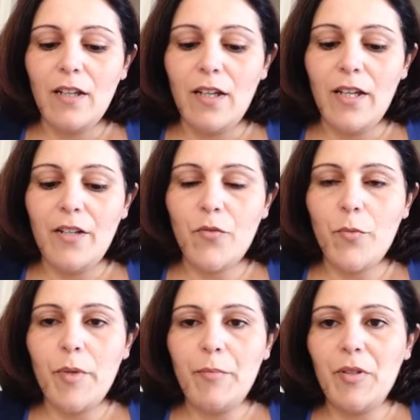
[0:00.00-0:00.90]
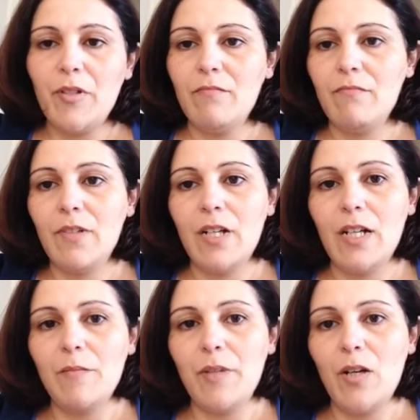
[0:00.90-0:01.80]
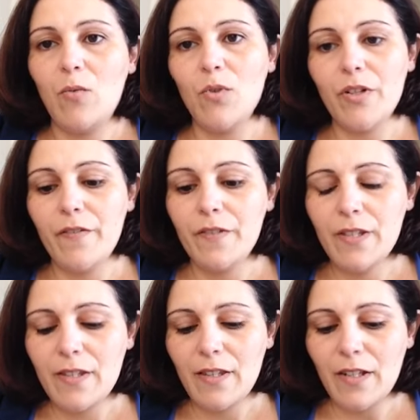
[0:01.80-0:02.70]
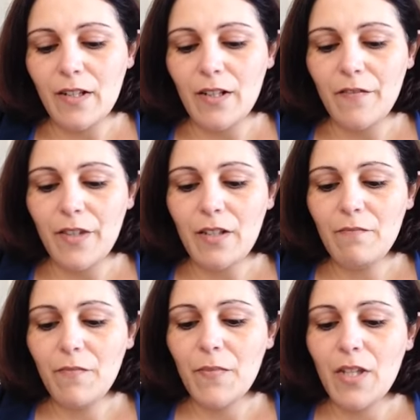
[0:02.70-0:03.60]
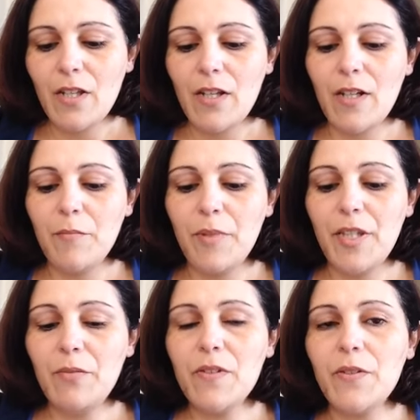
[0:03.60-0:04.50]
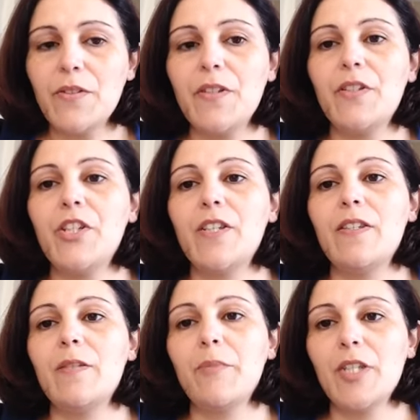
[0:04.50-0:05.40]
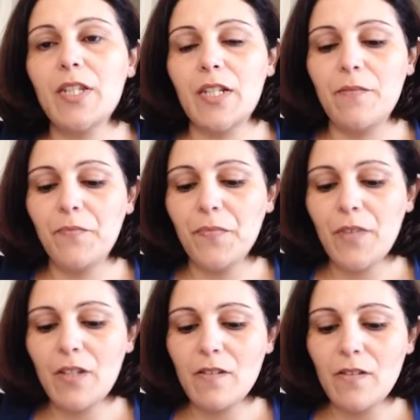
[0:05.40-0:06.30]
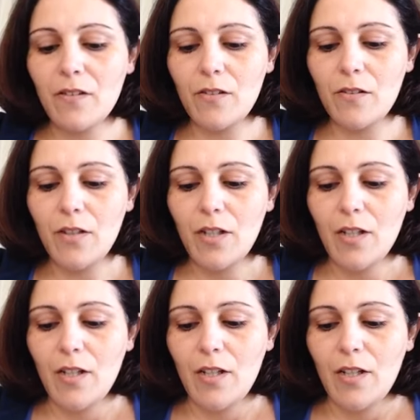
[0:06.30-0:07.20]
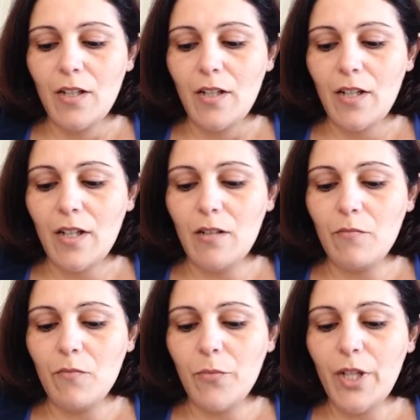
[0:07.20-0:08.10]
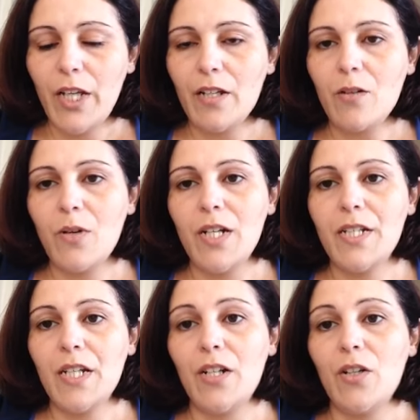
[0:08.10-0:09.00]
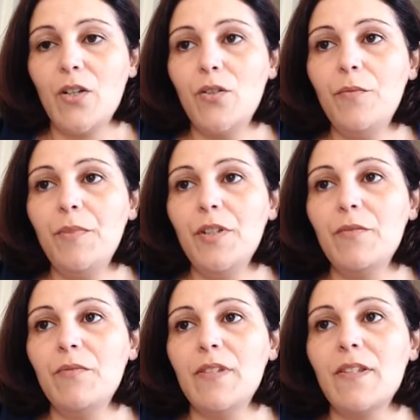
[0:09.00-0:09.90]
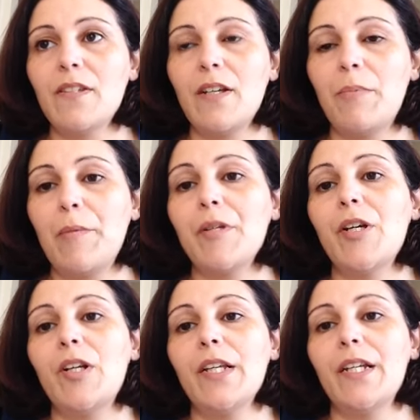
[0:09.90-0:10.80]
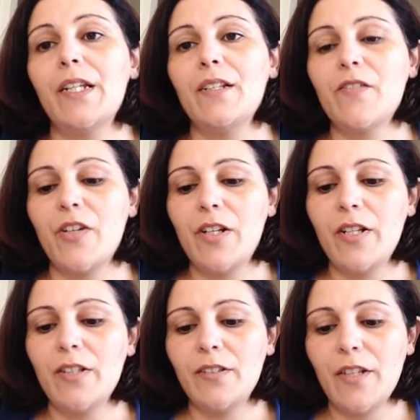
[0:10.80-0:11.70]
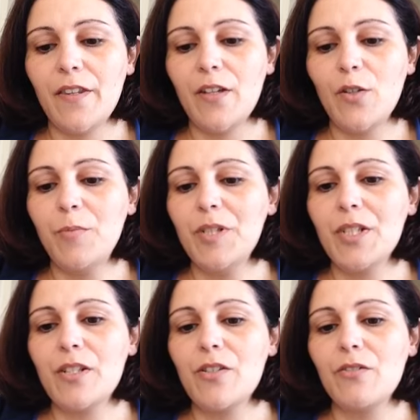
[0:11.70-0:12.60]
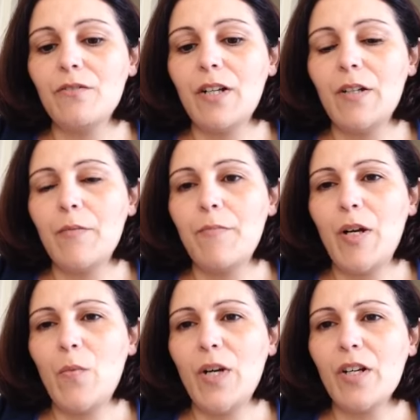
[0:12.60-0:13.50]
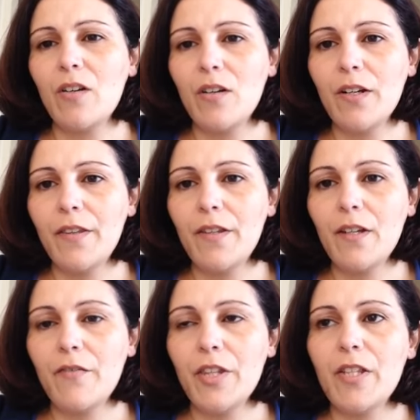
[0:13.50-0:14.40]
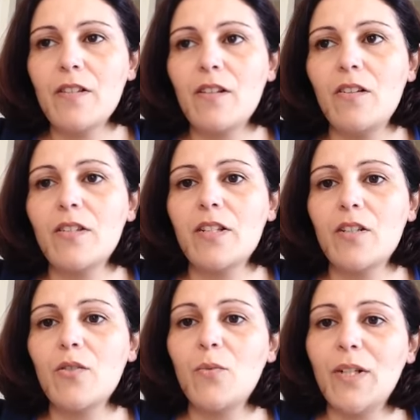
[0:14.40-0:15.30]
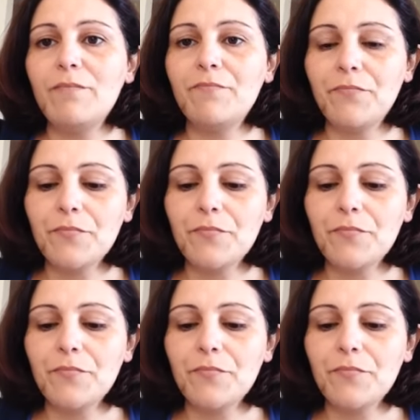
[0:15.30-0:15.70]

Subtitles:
and remember our war efforts and that kind of thing. But that was also Jessie's birthday. So we had a quiet day at home. It was a public holiday in Australia. Nothing opened until about 1 o'clock, I think. Everything's closed until 1